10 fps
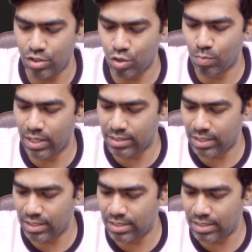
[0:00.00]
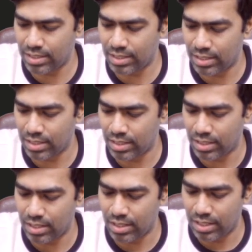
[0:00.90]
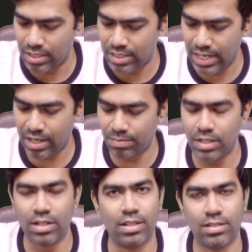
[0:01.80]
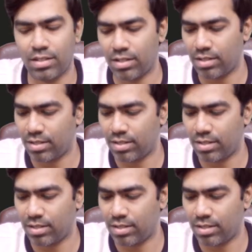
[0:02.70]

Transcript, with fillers: tubular cells take up the tracer,